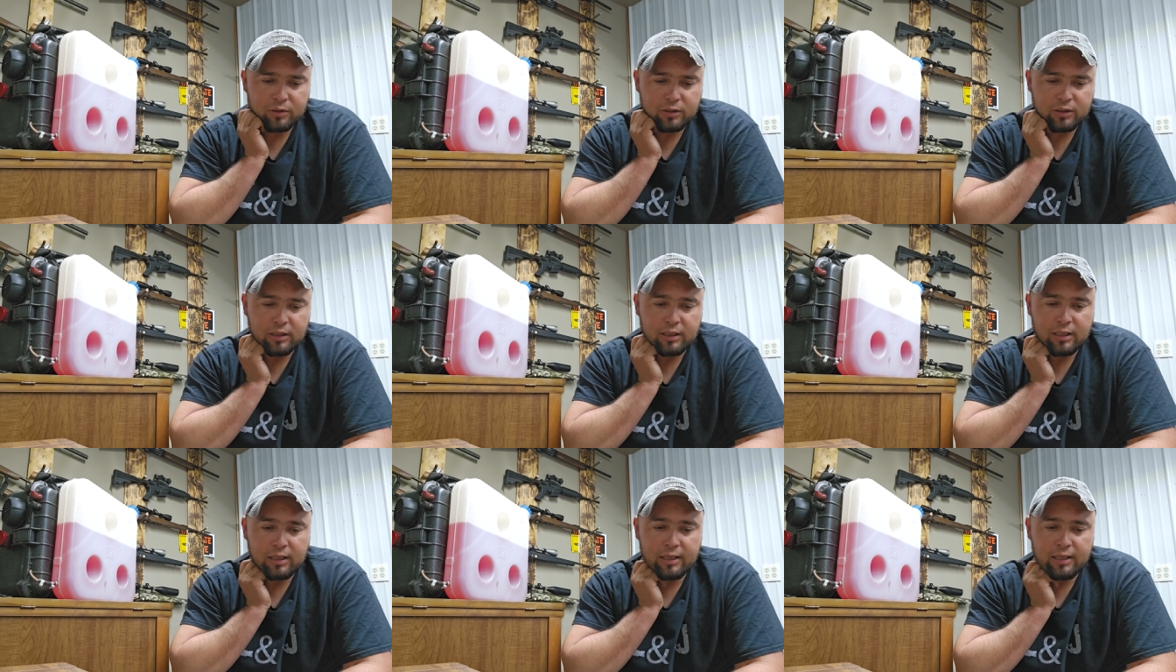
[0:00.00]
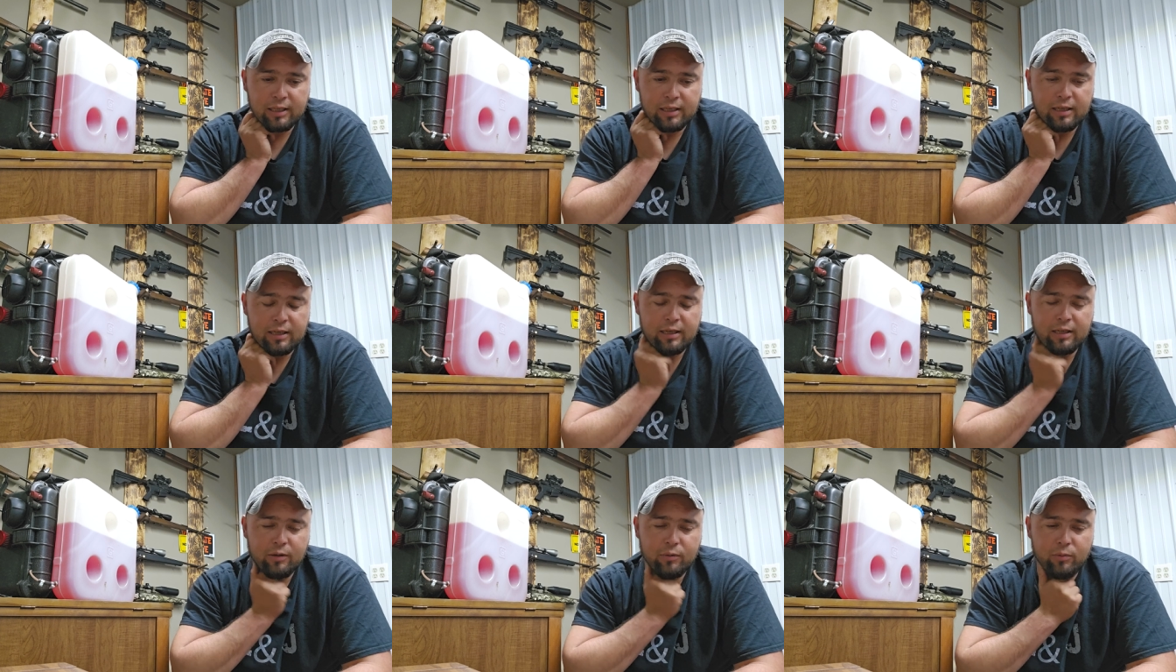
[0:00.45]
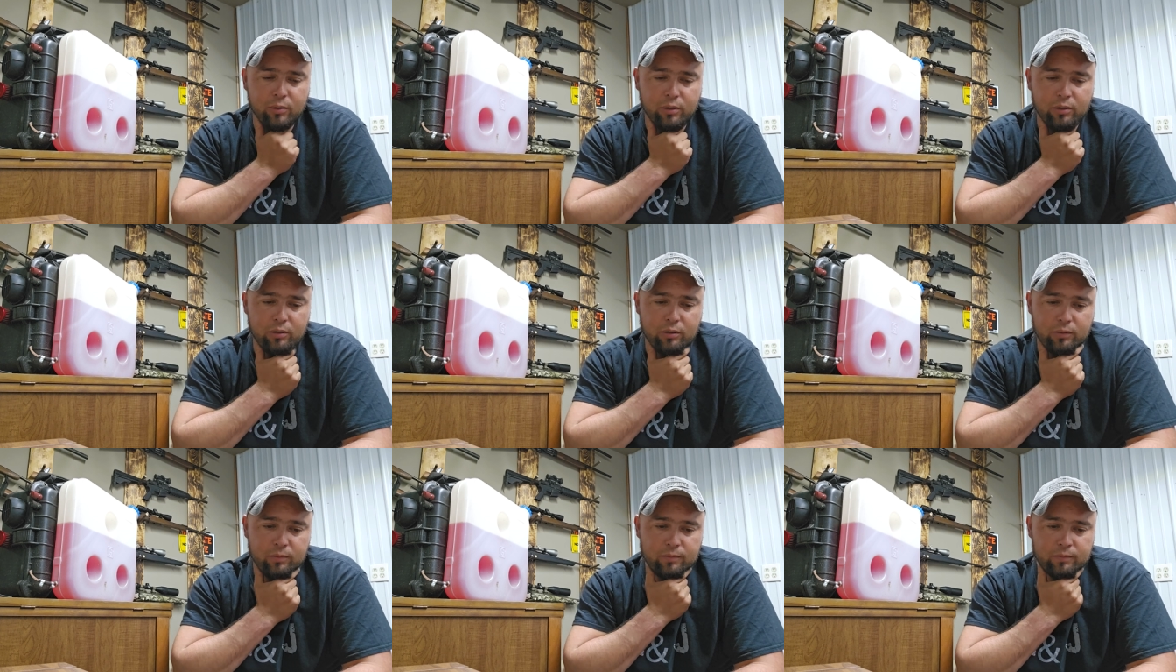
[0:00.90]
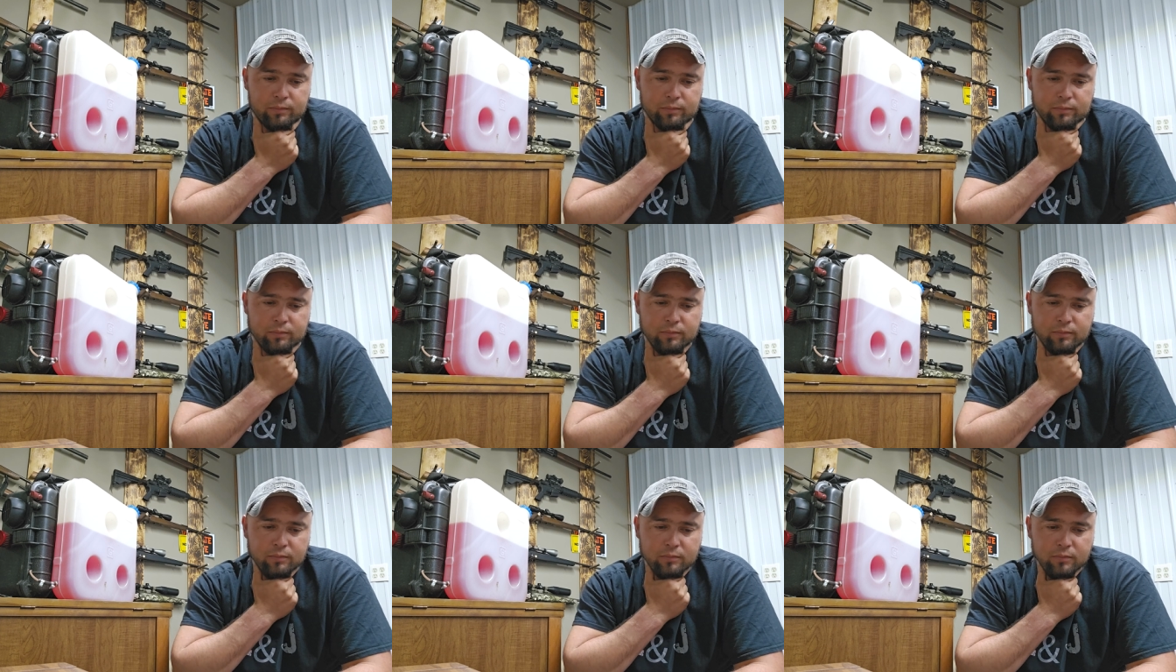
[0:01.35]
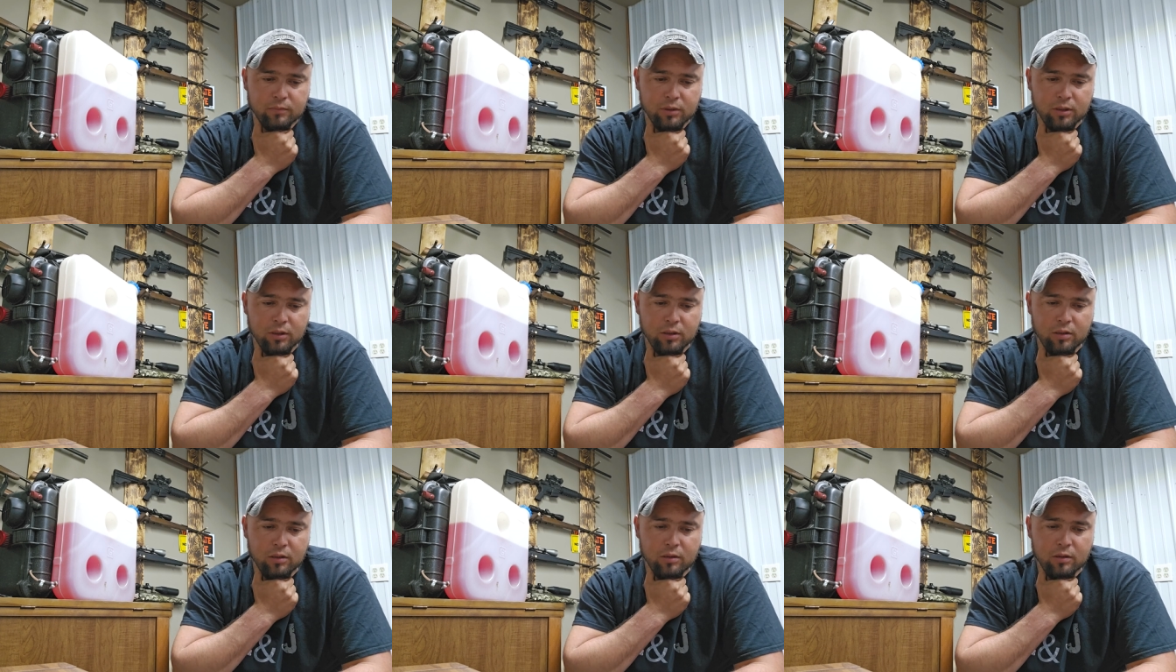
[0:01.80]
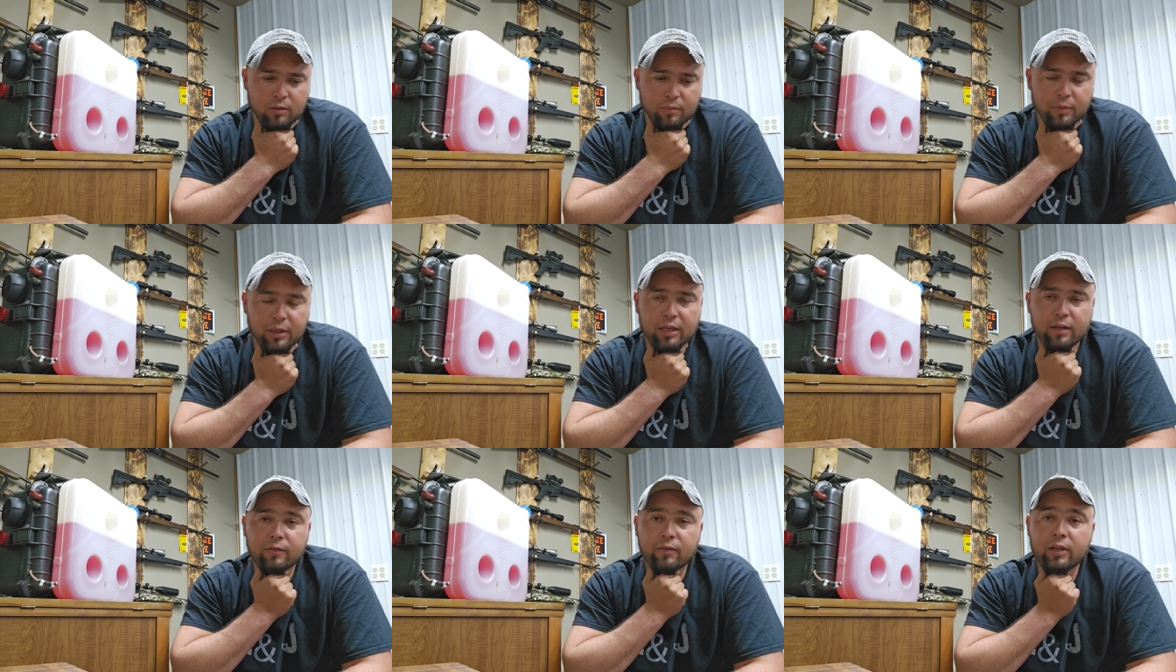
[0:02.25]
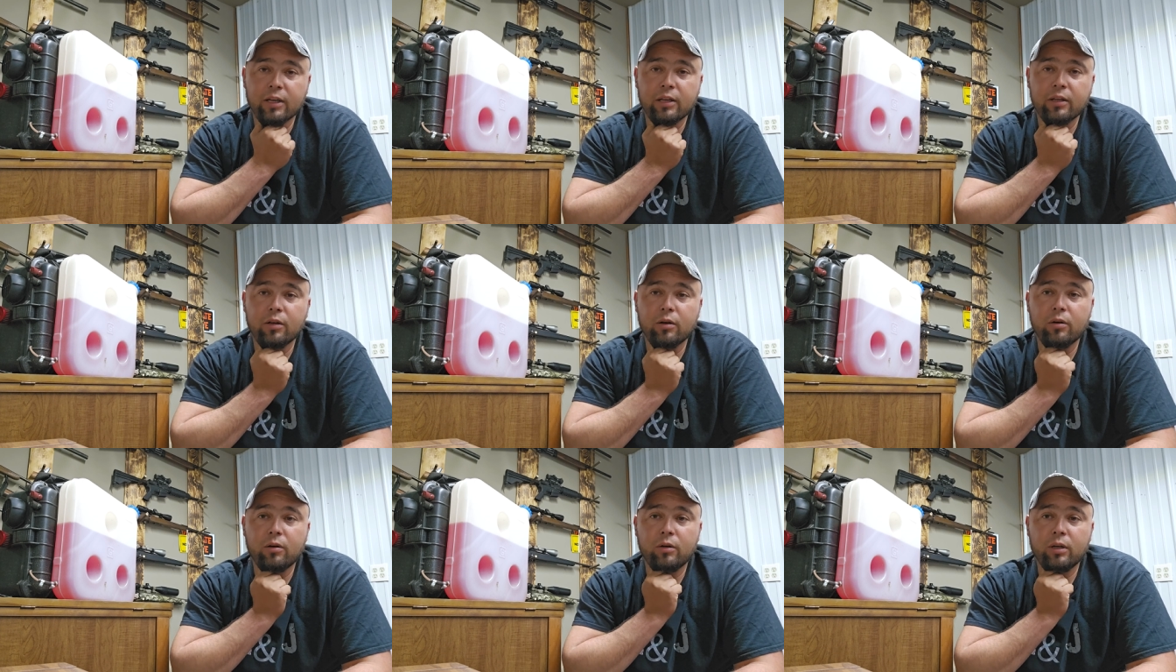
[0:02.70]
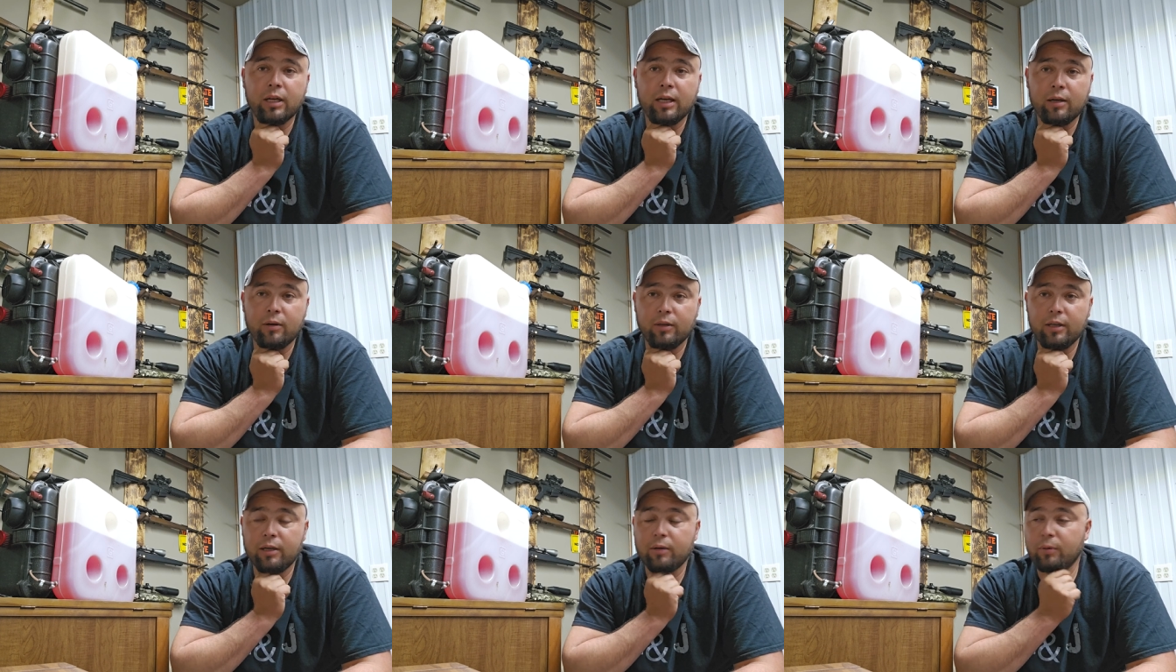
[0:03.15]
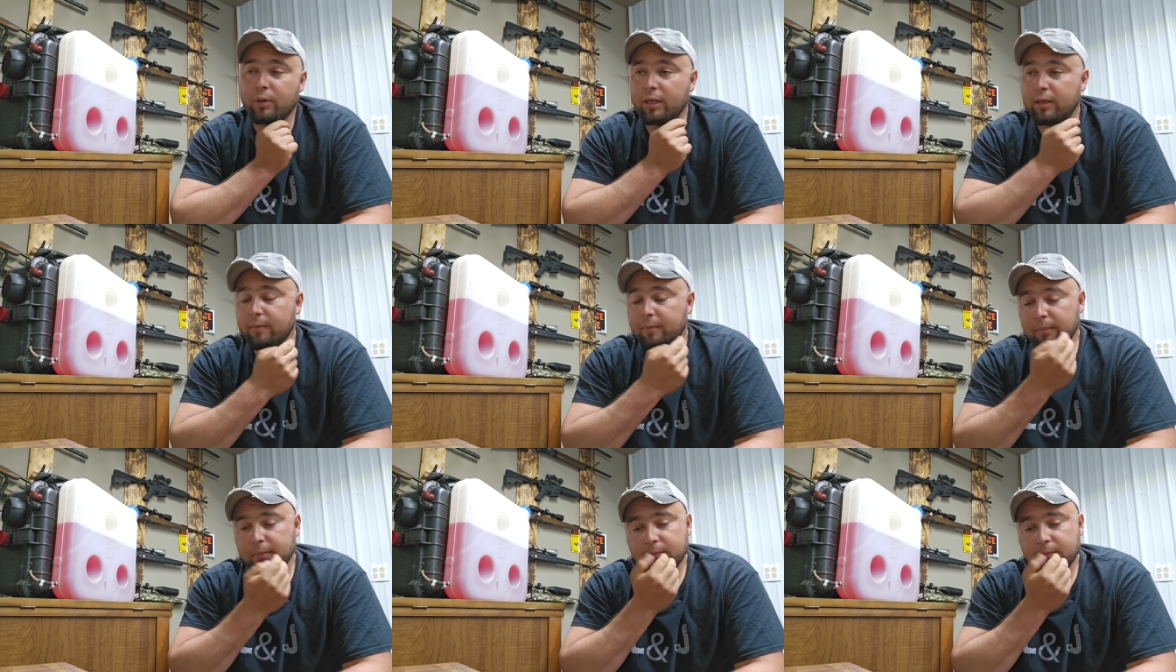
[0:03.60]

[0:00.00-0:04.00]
the guy I will make a video on how that went.